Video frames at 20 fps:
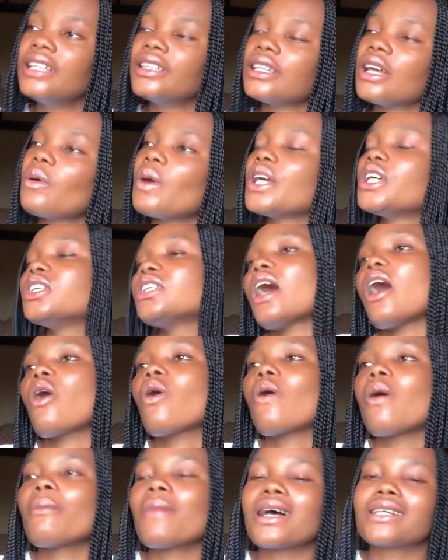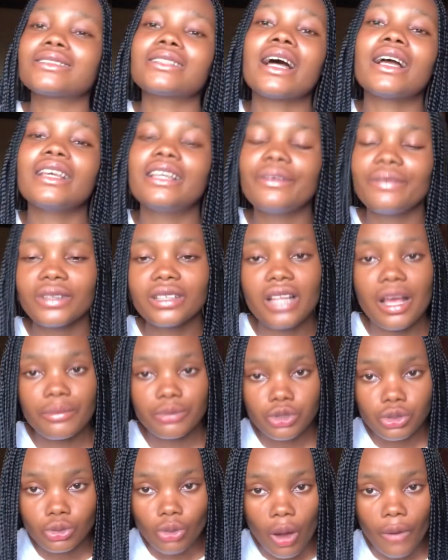Then when you now come and start giving them
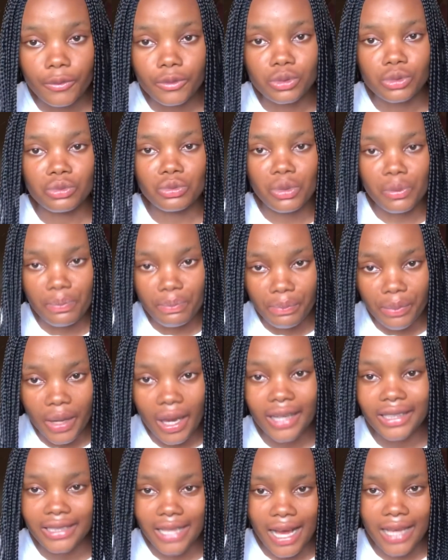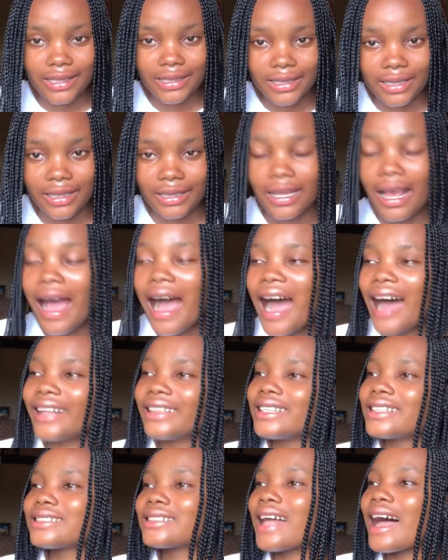stuff to repair their skin,
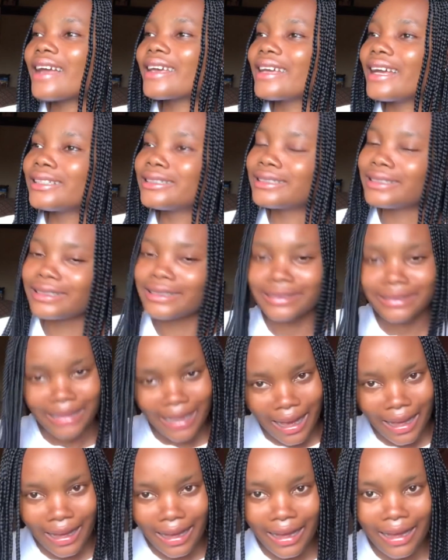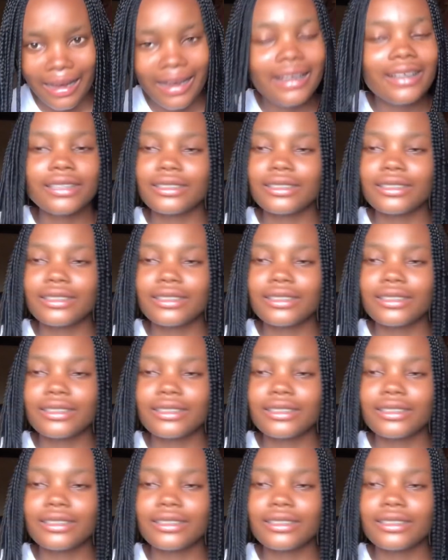and they start getting darker,